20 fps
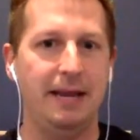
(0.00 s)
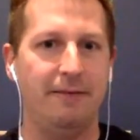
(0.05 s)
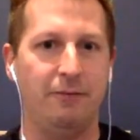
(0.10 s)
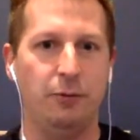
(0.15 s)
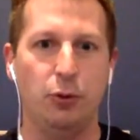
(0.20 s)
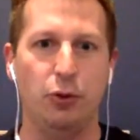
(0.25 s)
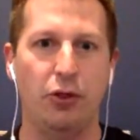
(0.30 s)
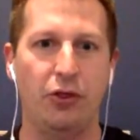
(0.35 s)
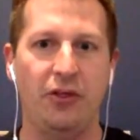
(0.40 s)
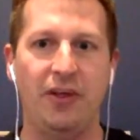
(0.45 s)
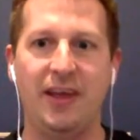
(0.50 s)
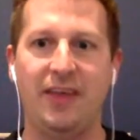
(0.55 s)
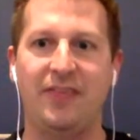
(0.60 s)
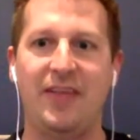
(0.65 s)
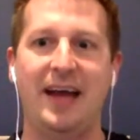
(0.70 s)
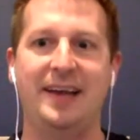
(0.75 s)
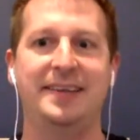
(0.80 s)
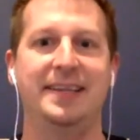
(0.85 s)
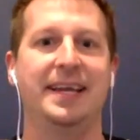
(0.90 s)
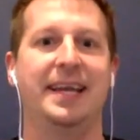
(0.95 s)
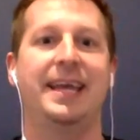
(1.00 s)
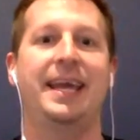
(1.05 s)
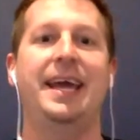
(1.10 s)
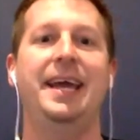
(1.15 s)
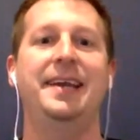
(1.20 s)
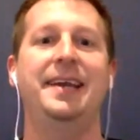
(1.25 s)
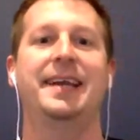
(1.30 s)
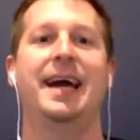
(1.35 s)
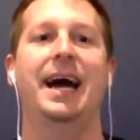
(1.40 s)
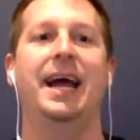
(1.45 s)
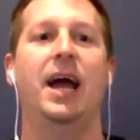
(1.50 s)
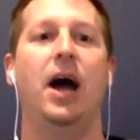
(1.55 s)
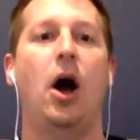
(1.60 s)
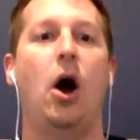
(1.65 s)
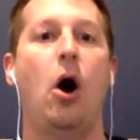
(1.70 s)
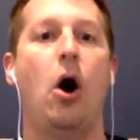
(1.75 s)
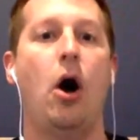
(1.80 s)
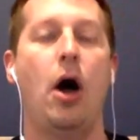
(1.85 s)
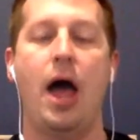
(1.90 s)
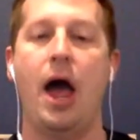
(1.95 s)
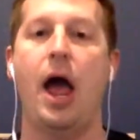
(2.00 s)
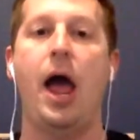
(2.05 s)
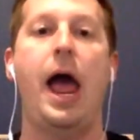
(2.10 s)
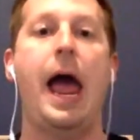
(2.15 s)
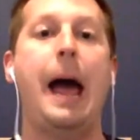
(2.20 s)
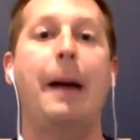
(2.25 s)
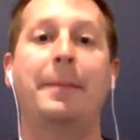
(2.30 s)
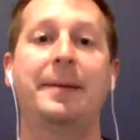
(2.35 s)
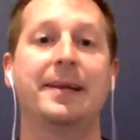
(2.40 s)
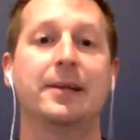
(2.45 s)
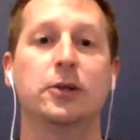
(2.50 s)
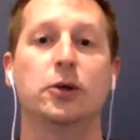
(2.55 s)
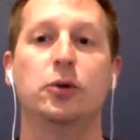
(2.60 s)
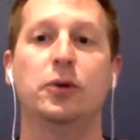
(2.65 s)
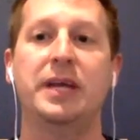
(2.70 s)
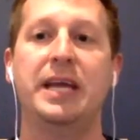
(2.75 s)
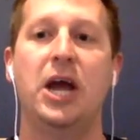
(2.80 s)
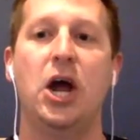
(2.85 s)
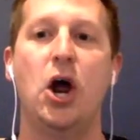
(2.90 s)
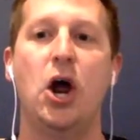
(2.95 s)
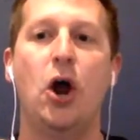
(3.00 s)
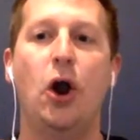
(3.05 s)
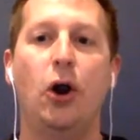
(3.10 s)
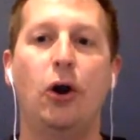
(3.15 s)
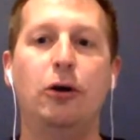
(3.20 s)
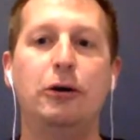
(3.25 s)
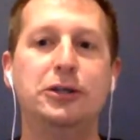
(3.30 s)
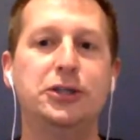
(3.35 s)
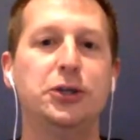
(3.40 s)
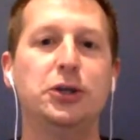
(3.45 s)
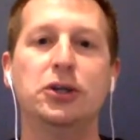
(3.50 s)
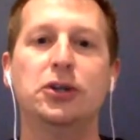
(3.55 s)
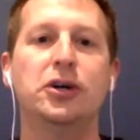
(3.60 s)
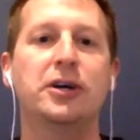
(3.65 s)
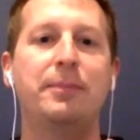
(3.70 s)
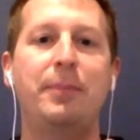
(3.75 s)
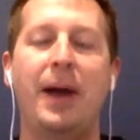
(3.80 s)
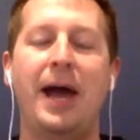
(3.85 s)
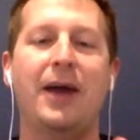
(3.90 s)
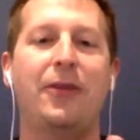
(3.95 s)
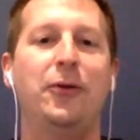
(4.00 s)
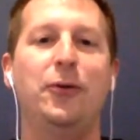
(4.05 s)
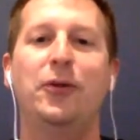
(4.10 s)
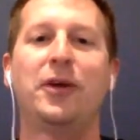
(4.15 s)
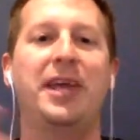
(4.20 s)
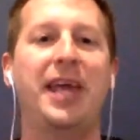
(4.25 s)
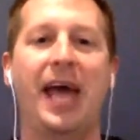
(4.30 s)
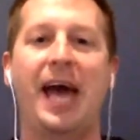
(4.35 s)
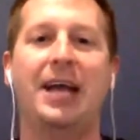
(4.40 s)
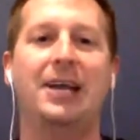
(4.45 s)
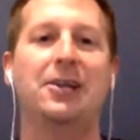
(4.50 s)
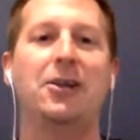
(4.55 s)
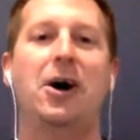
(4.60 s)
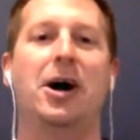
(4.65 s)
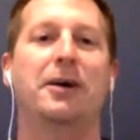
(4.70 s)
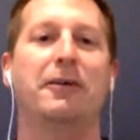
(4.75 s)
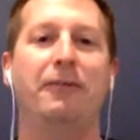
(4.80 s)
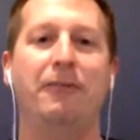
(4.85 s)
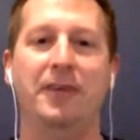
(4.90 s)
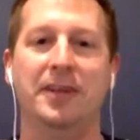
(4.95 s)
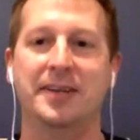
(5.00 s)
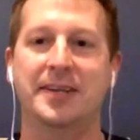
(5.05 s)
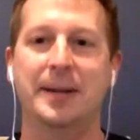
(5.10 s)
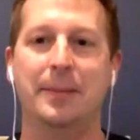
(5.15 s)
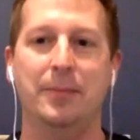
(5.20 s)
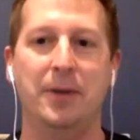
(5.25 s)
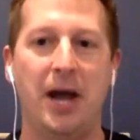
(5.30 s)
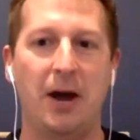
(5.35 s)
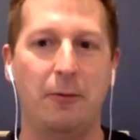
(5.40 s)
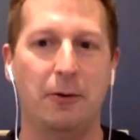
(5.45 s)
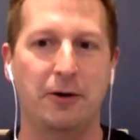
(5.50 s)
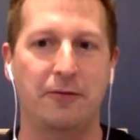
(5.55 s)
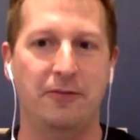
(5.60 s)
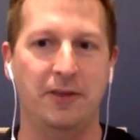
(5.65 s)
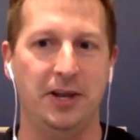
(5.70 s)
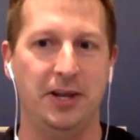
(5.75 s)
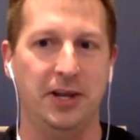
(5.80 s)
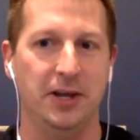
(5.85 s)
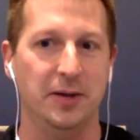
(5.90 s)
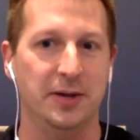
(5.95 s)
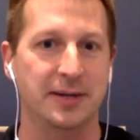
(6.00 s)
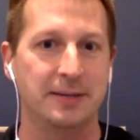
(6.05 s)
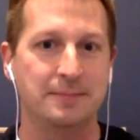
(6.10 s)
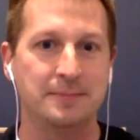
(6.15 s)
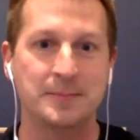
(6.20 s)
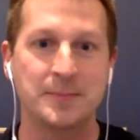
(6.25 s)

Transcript: If you think that's the case, I absolutely urge you to look back through the catalog of Fins Up Network videos.